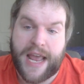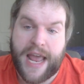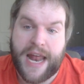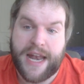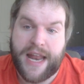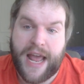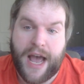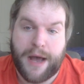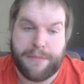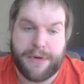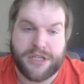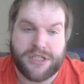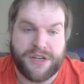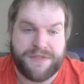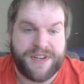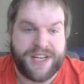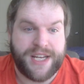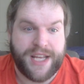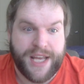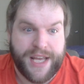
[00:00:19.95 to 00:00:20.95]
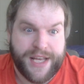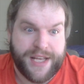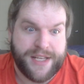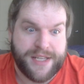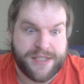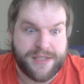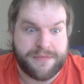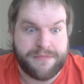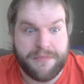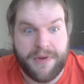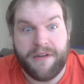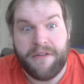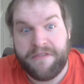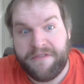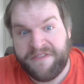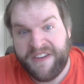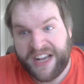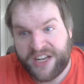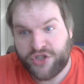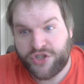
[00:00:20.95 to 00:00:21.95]
and how much of it is
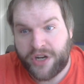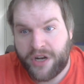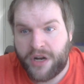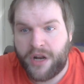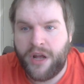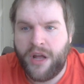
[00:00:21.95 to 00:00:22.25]
fiction.